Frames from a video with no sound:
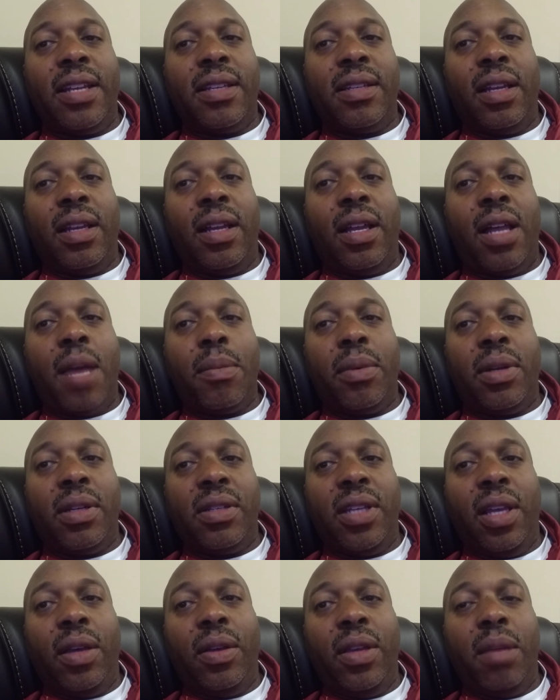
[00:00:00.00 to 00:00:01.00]
I'm going
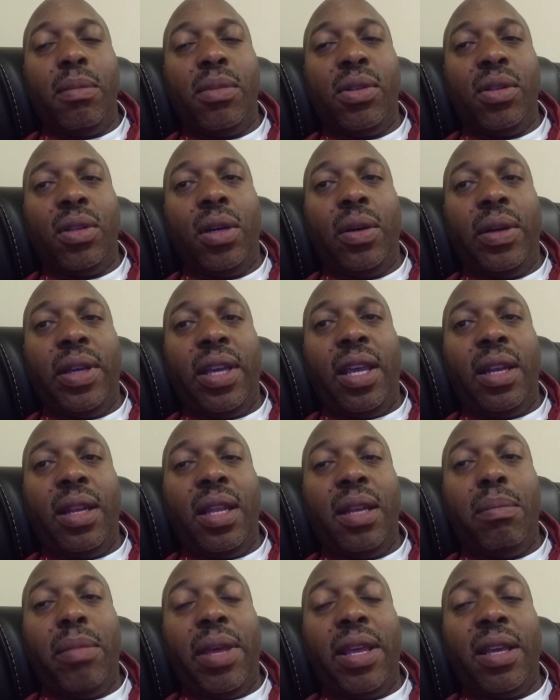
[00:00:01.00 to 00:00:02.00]
to tell him to go ahead
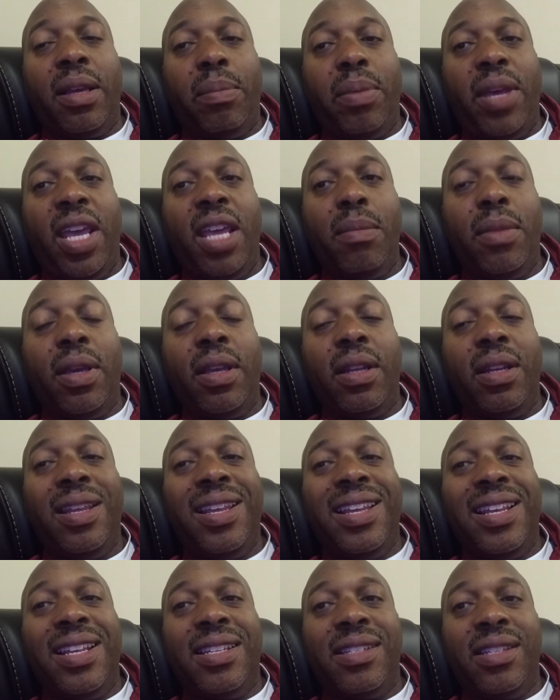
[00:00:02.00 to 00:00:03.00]
and make a payment,
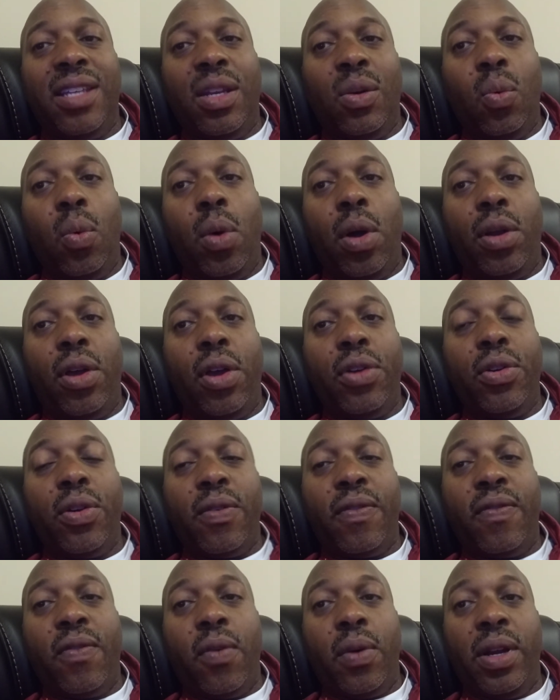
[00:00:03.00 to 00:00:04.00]
send
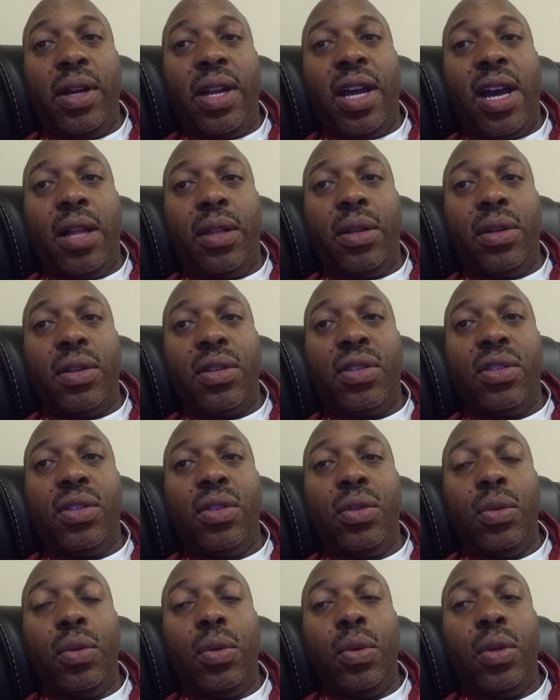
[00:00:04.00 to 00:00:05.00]
$140
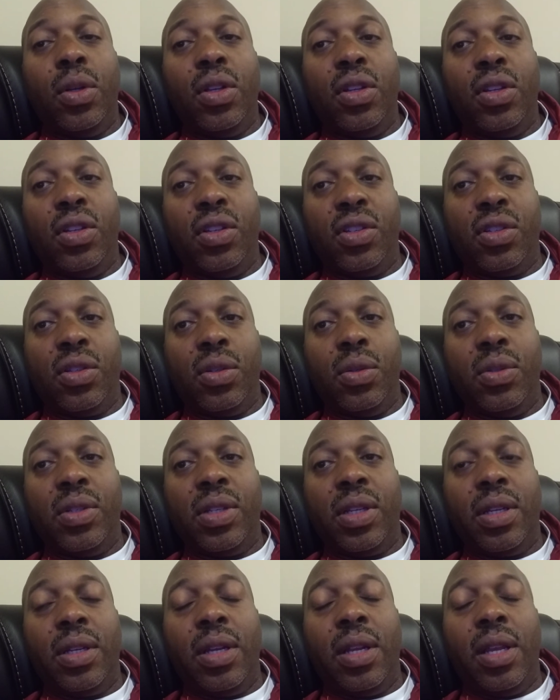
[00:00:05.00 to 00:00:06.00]
to
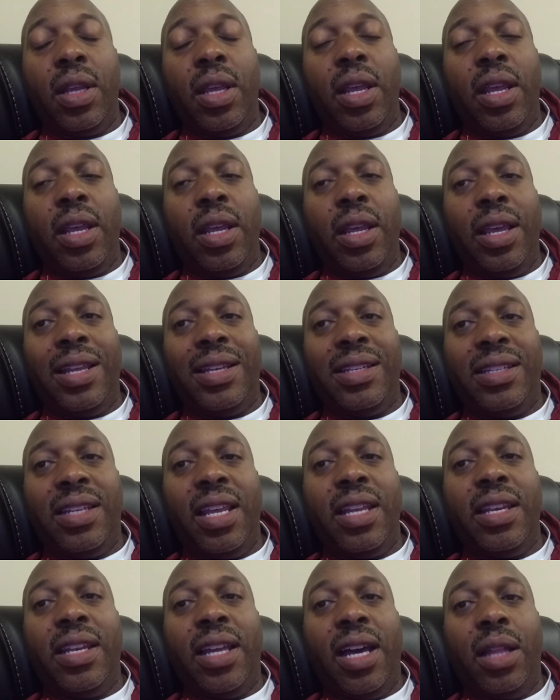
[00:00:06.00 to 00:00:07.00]
Susan and
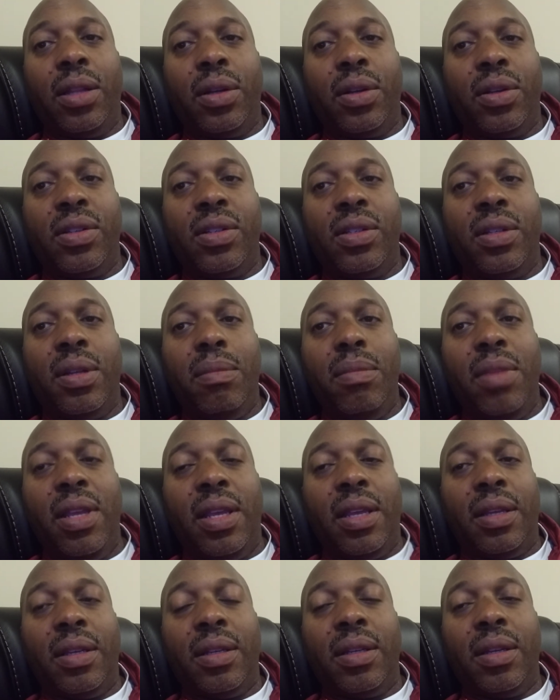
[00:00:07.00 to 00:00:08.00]
$10 to
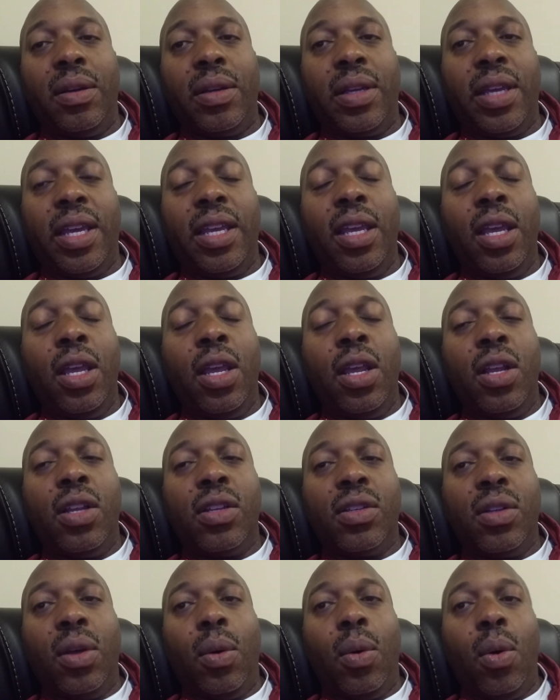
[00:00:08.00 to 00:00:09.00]
me. Okay.
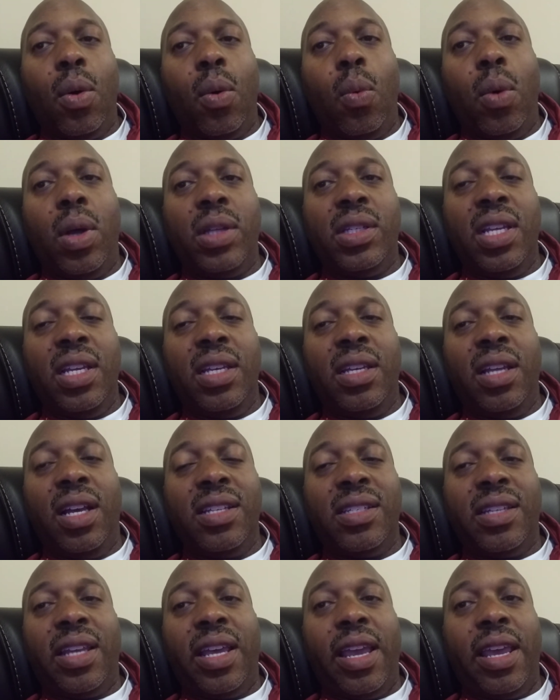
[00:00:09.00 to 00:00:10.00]
So once he
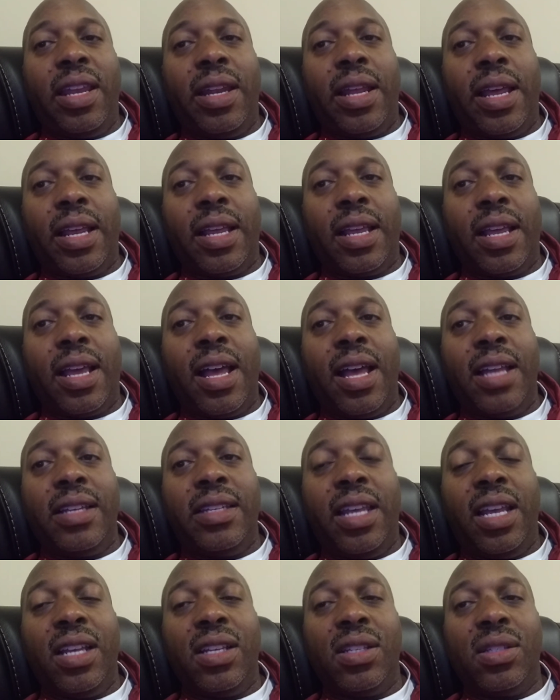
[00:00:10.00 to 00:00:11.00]
does that and I
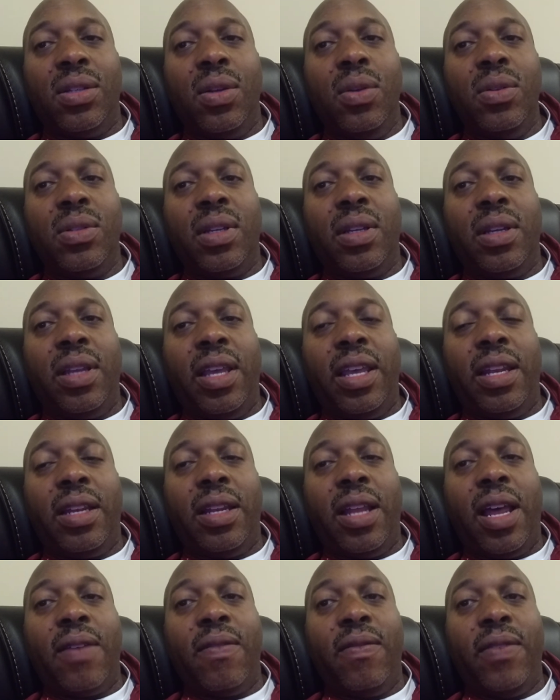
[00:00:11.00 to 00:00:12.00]
contact Susan
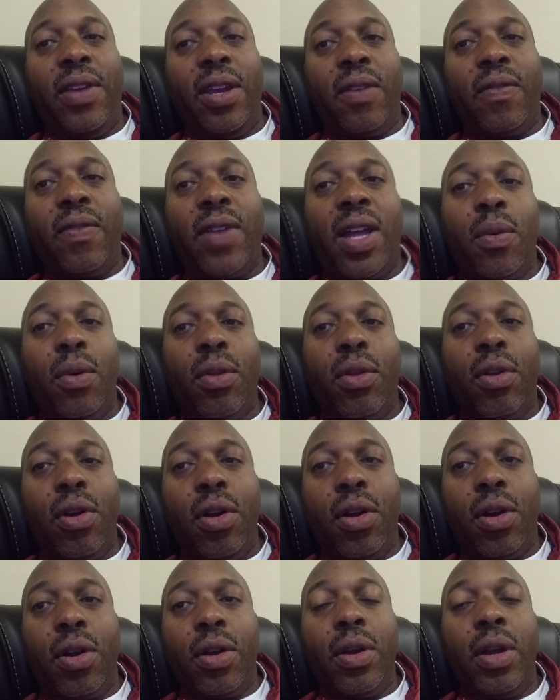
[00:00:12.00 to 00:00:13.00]
and I verify with
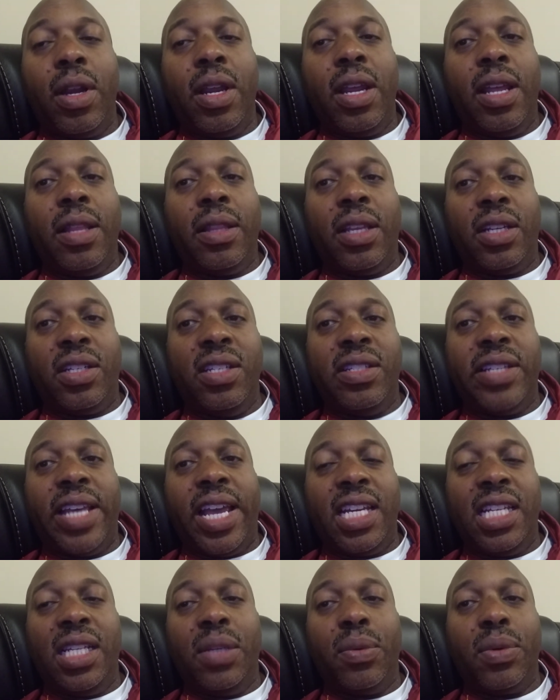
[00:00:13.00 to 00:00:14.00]
her that she's
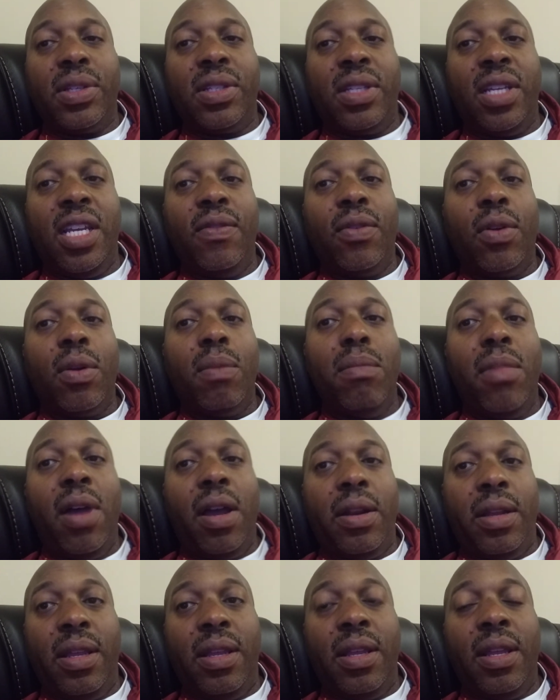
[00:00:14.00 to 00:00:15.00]
actually received her
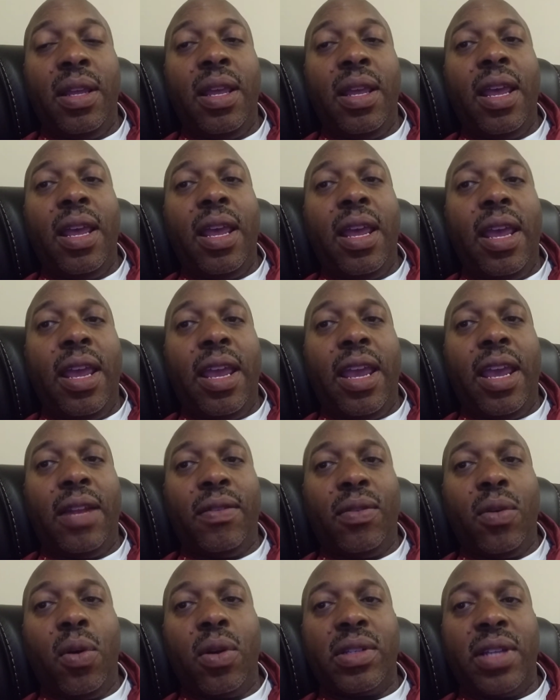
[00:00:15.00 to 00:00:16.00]
money, and
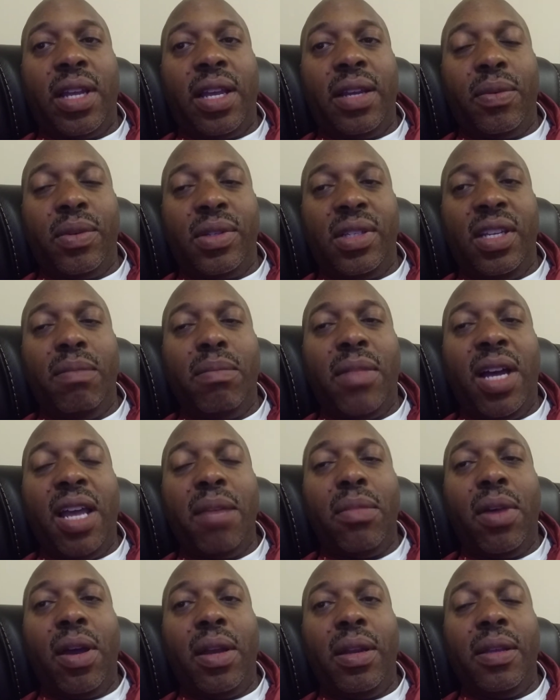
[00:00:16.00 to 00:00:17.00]
of course I received my
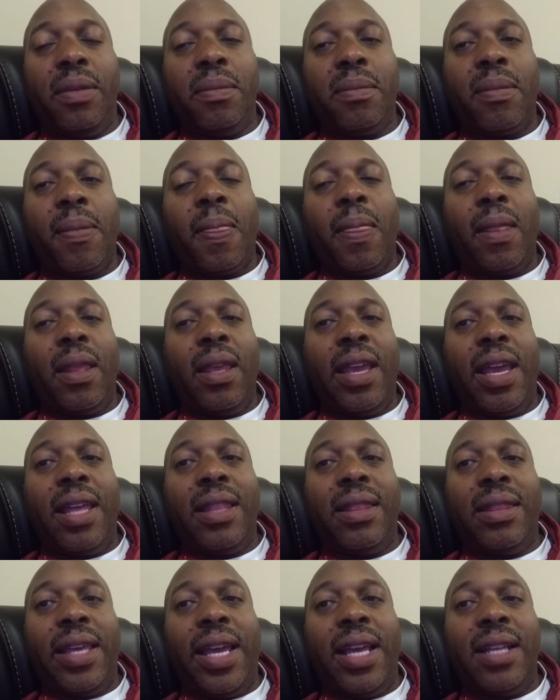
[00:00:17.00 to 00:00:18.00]
money,
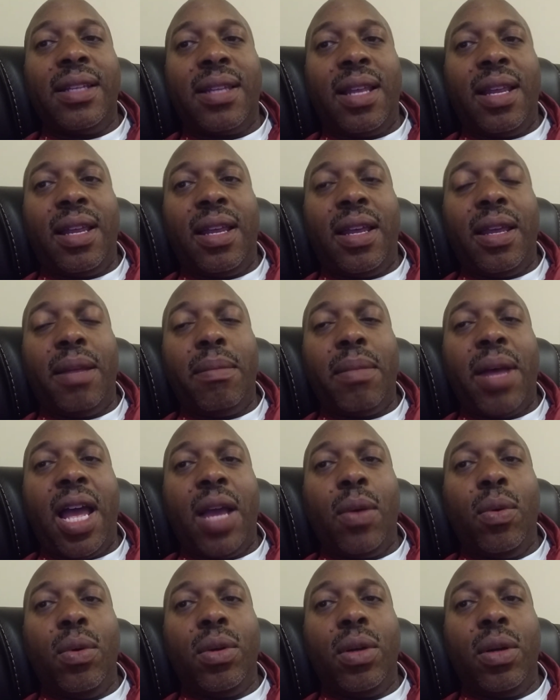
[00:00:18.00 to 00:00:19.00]
at that time
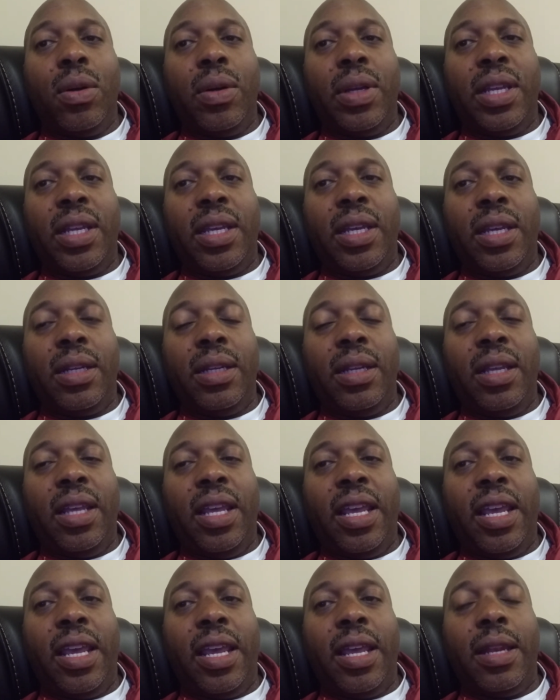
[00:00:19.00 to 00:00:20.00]
I will go ahead
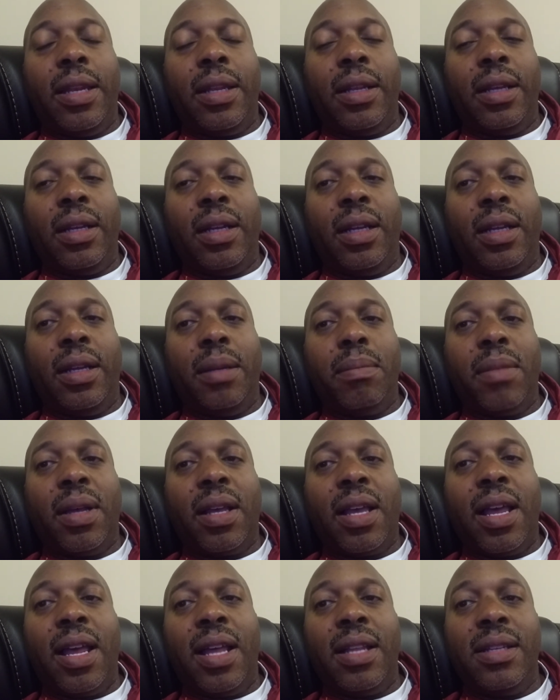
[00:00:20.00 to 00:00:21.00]
and
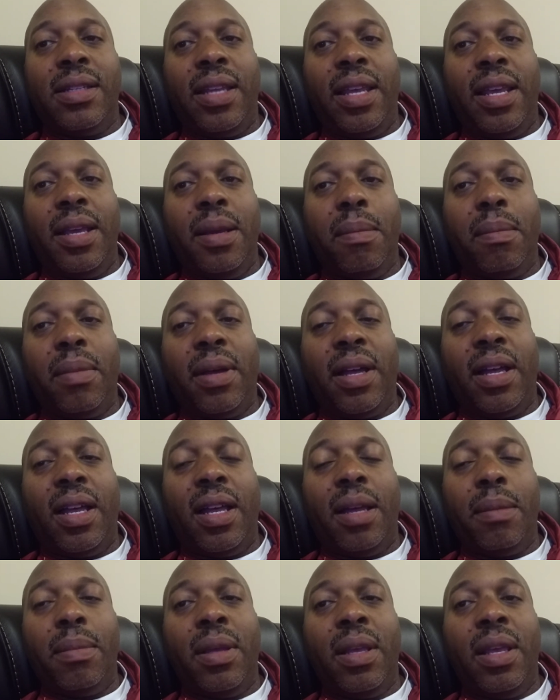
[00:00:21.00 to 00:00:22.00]
contact
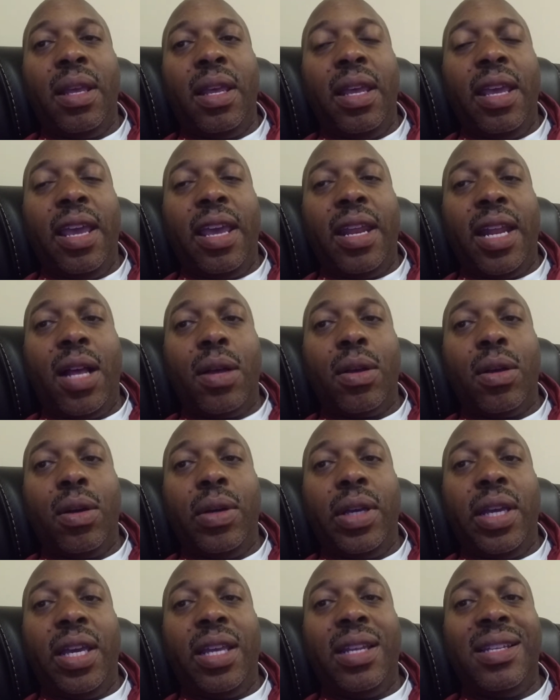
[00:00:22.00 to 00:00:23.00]
Bob, and I'll
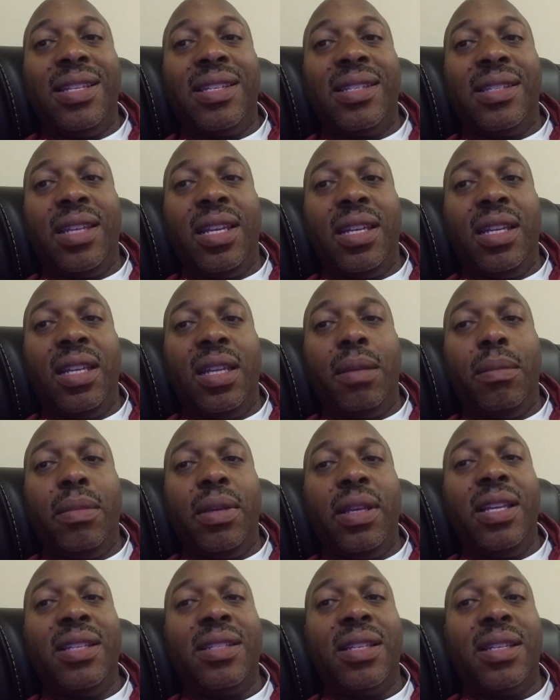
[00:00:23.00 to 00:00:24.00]
go ahead and send him
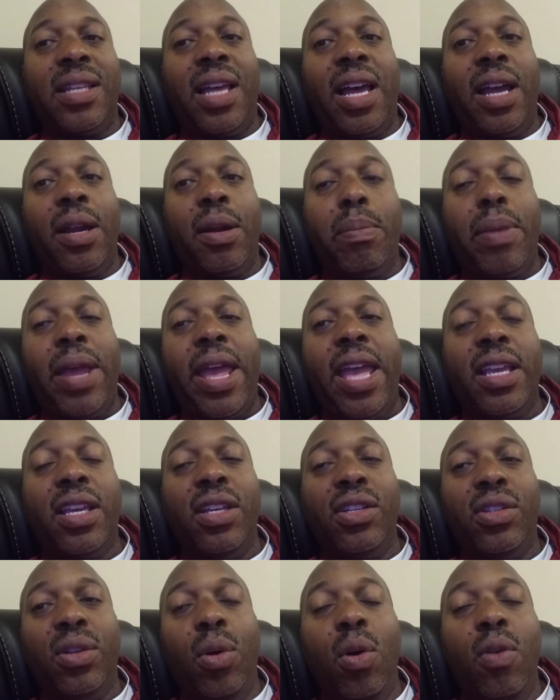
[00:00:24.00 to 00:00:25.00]
his entire
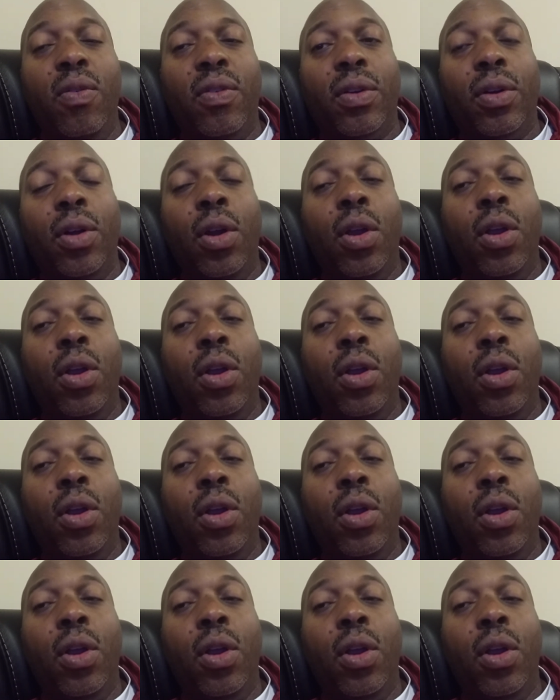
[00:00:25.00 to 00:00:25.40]
package over,